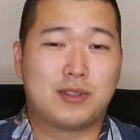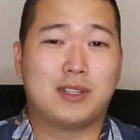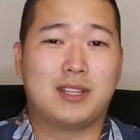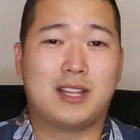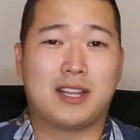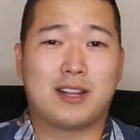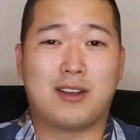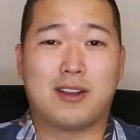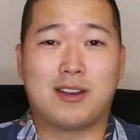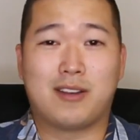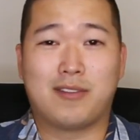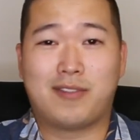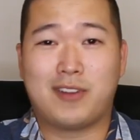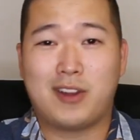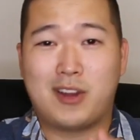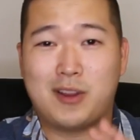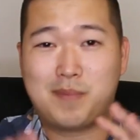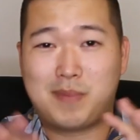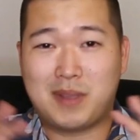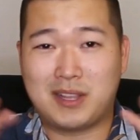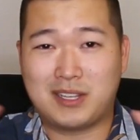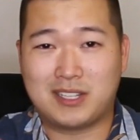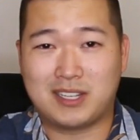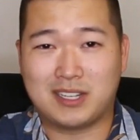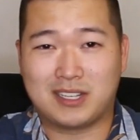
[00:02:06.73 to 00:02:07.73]
So like on a very
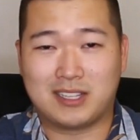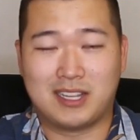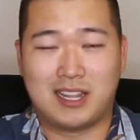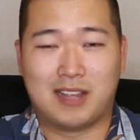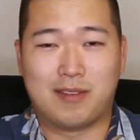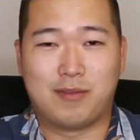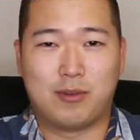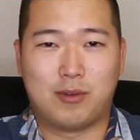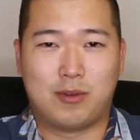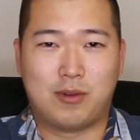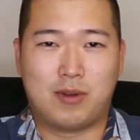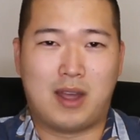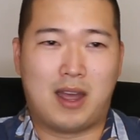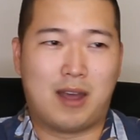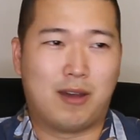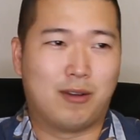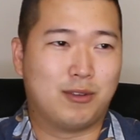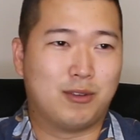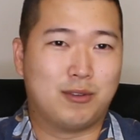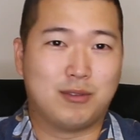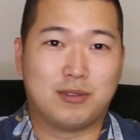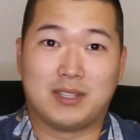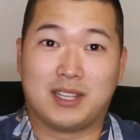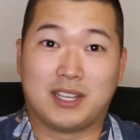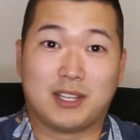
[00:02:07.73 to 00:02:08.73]
basic level, I'll
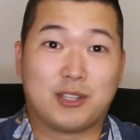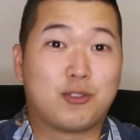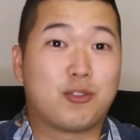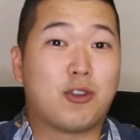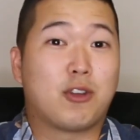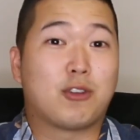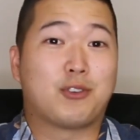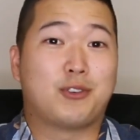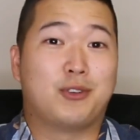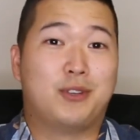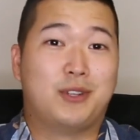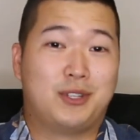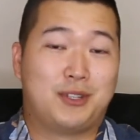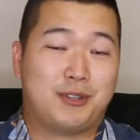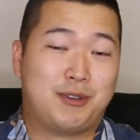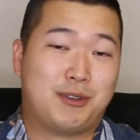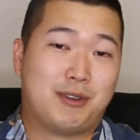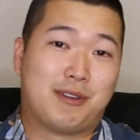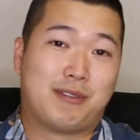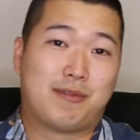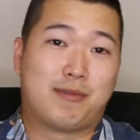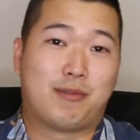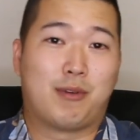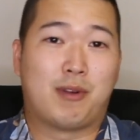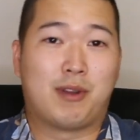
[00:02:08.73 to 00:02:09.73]
use like structural
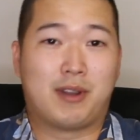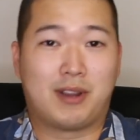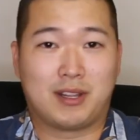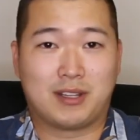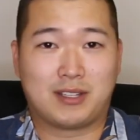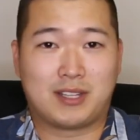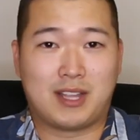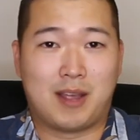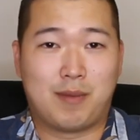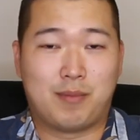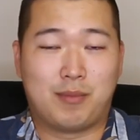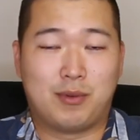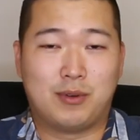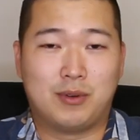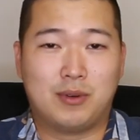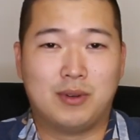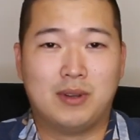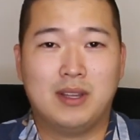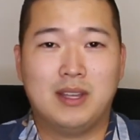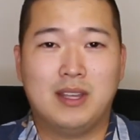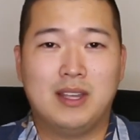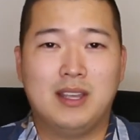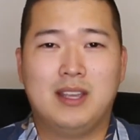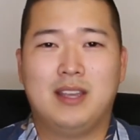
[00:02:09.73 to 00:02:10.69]
engineering for an example.